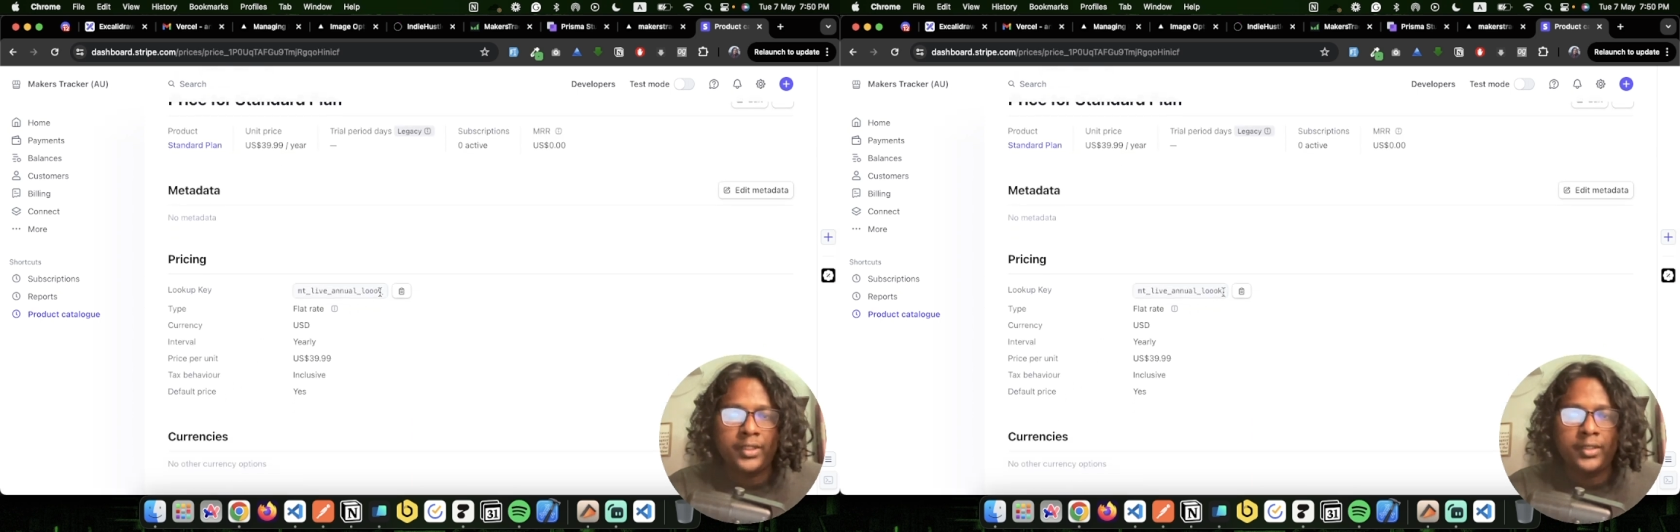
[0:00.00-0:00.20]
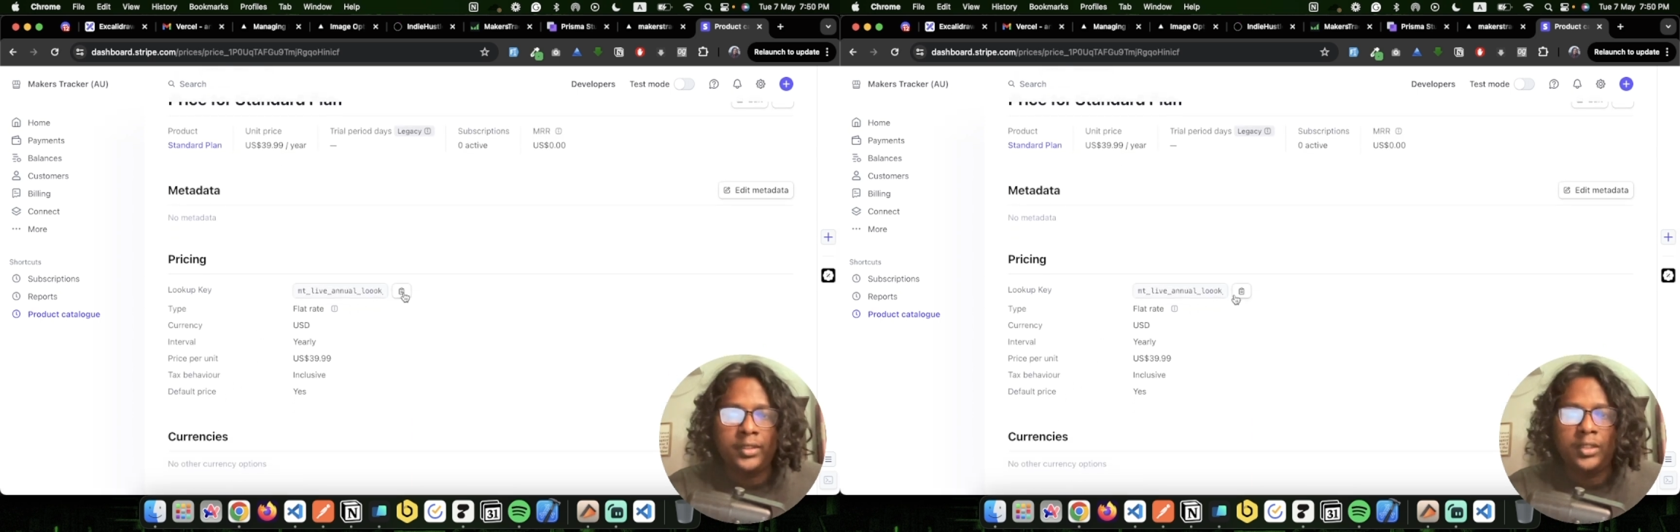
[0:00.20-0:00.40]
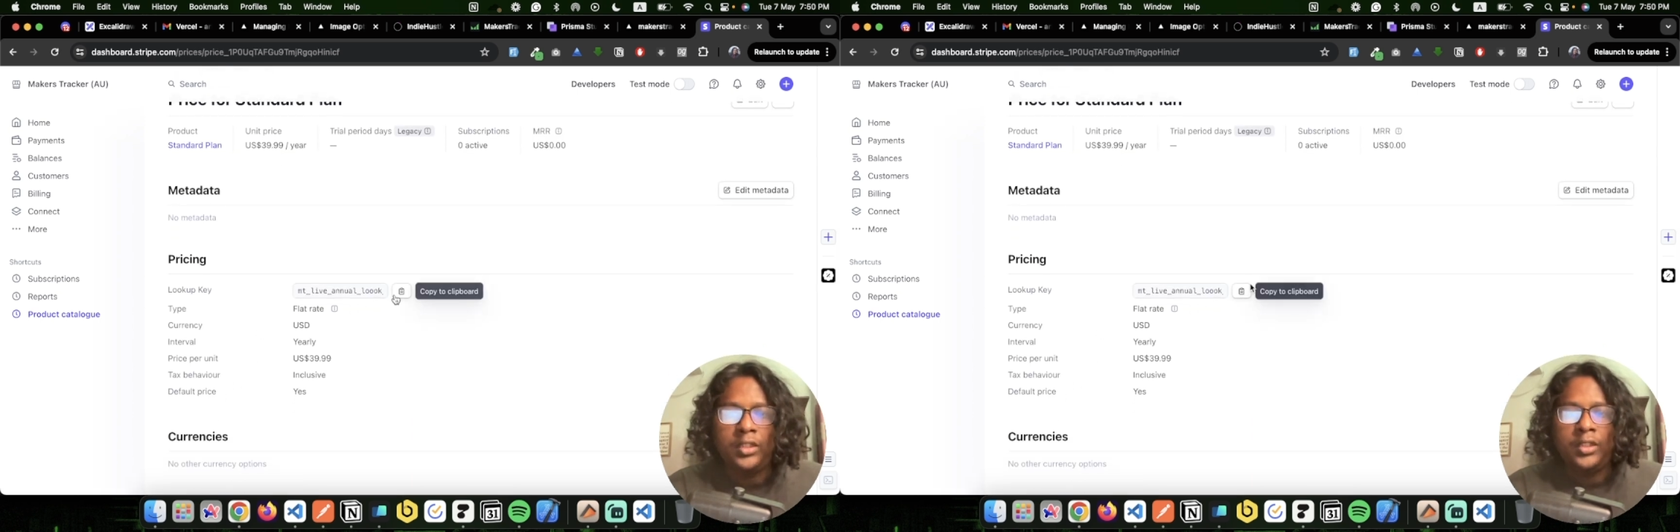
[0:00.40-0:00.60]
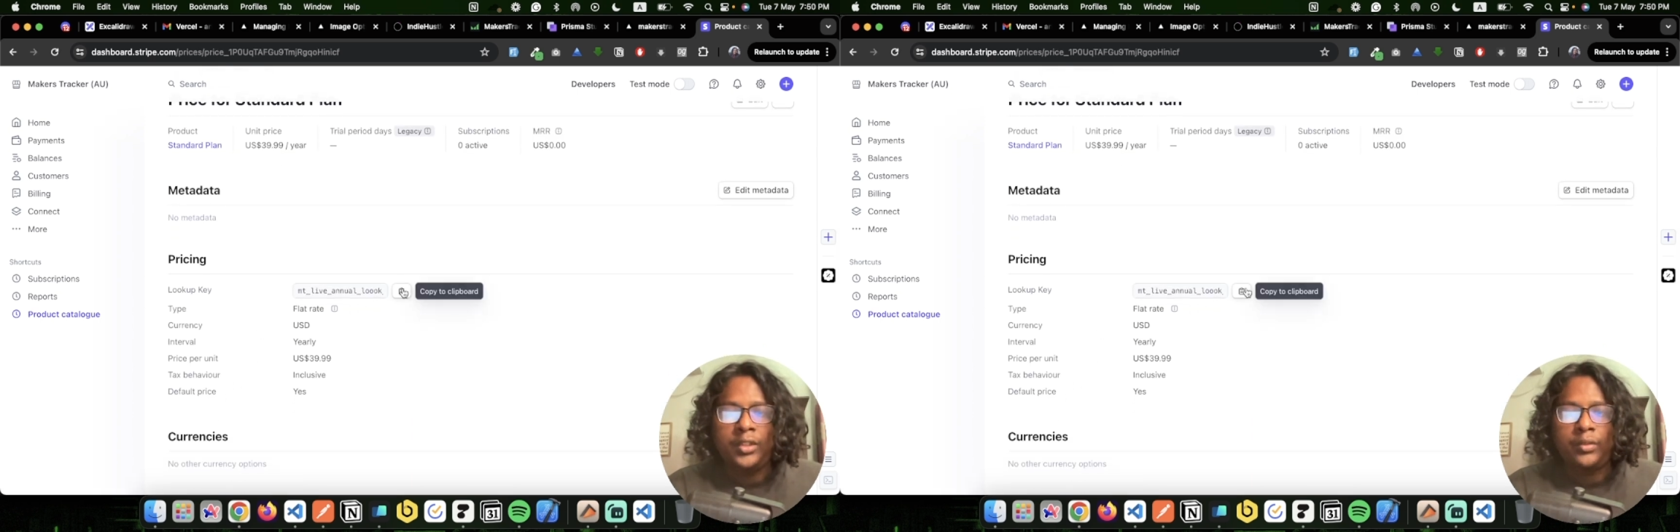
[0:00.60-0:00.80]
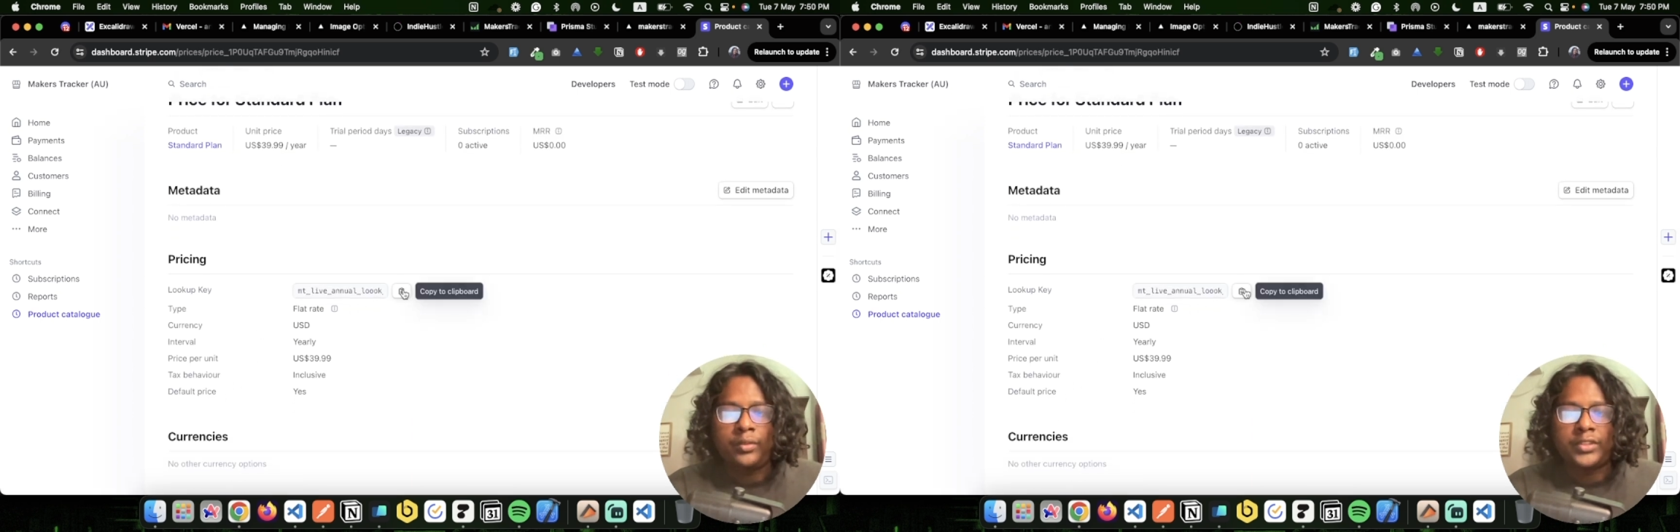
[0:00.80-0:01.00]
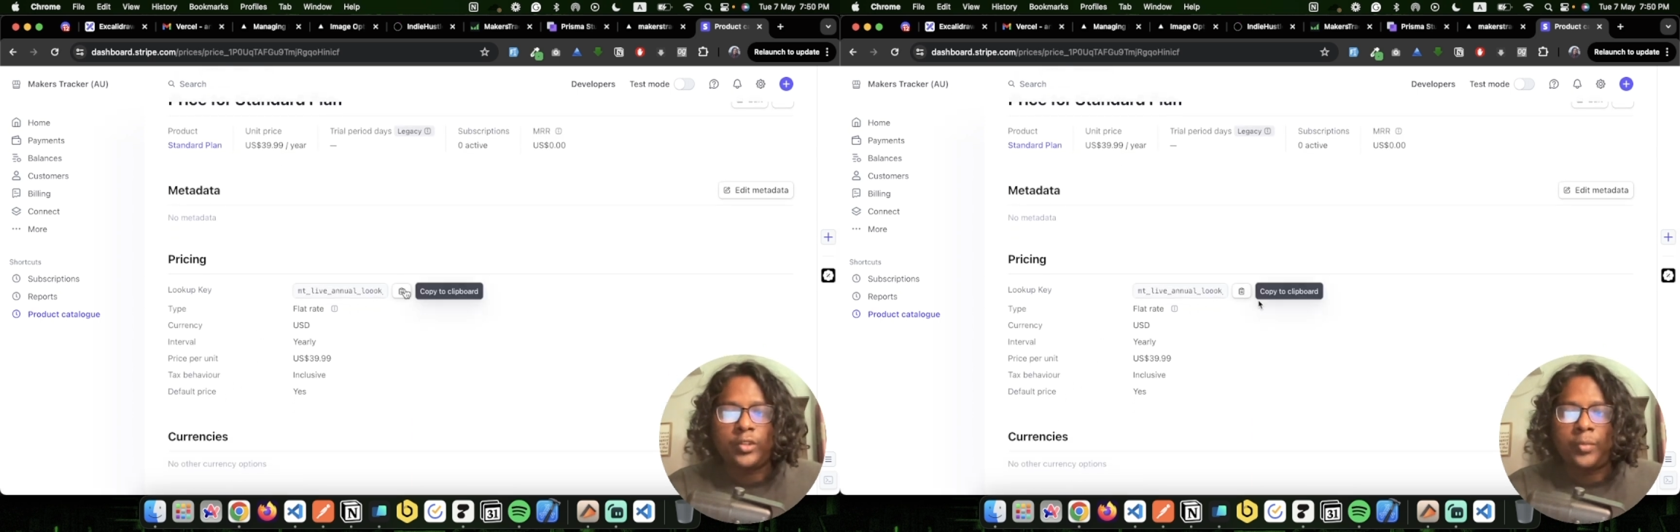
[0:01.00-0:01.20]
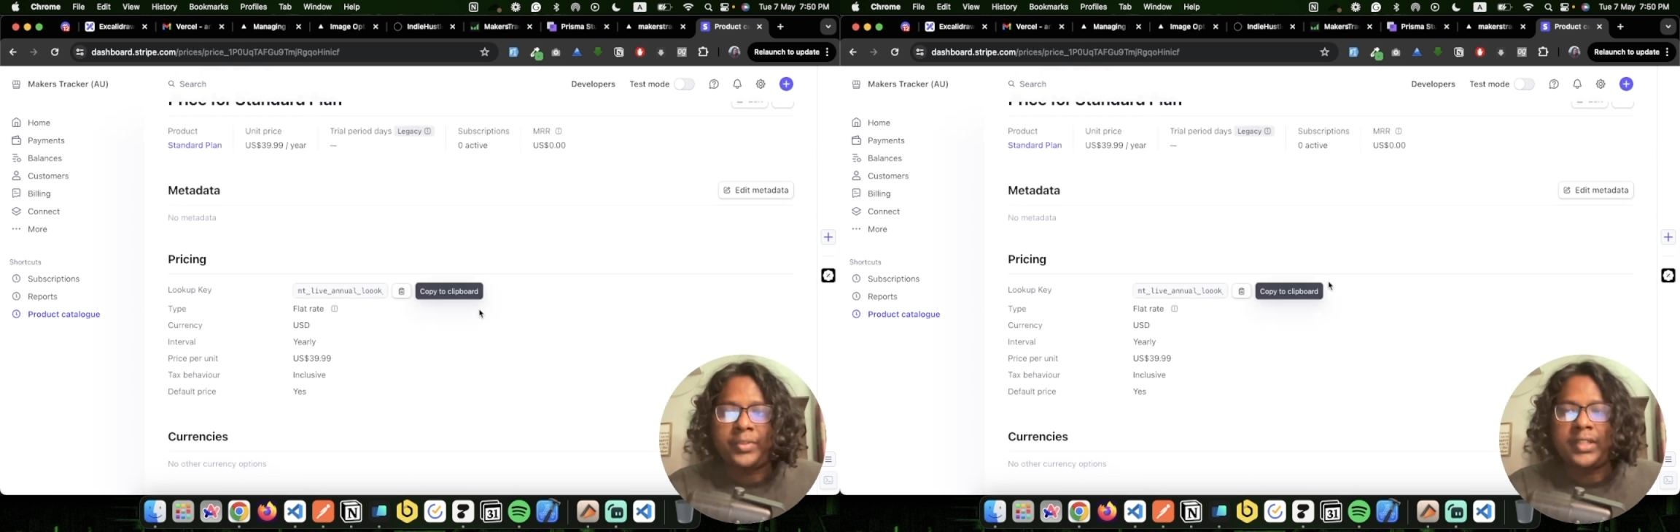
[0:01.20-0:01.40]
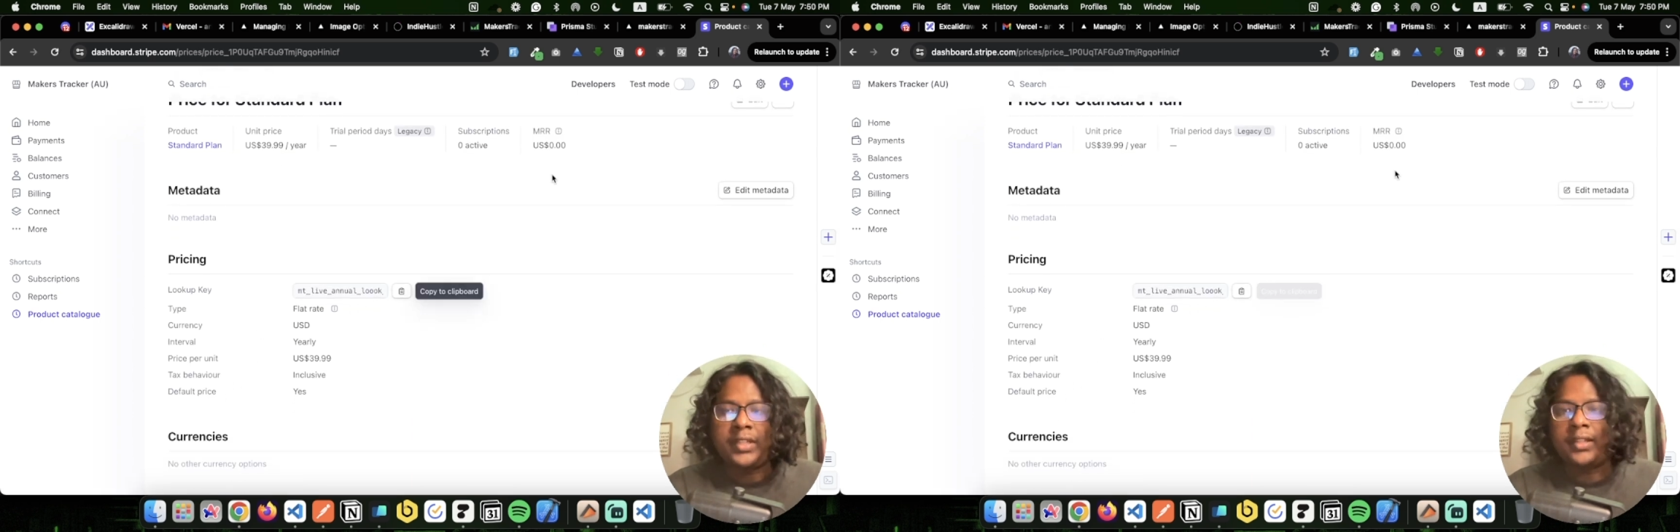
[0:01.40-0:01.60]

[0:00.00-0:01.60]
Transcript: key. You just copy that